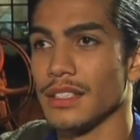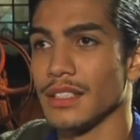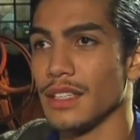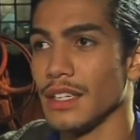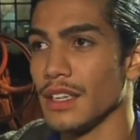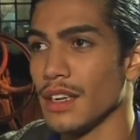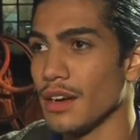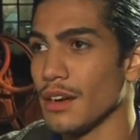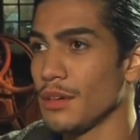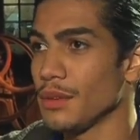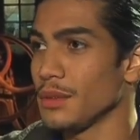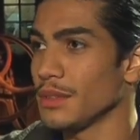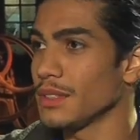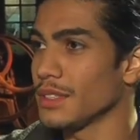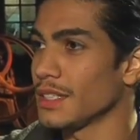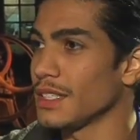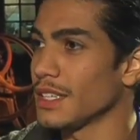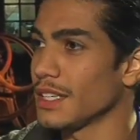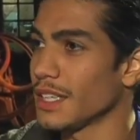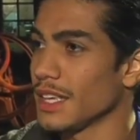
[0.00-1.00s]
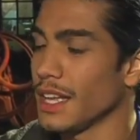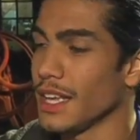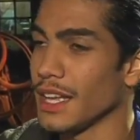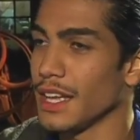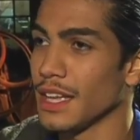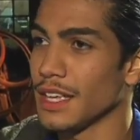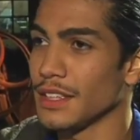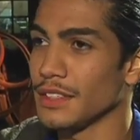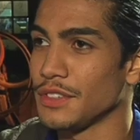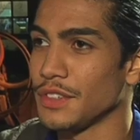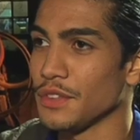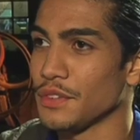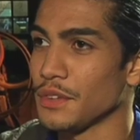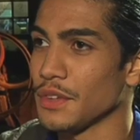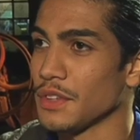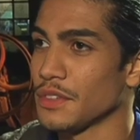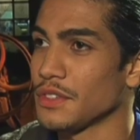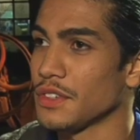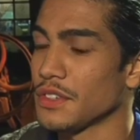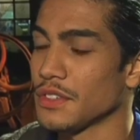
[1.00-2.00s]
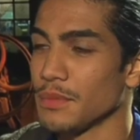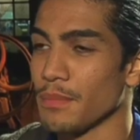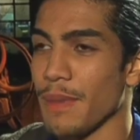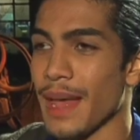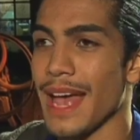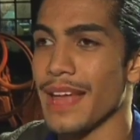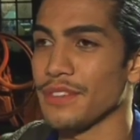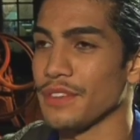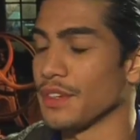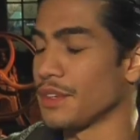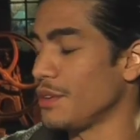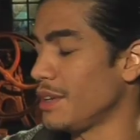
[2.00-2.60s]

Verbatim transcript: you know, it, it just—it's just magic.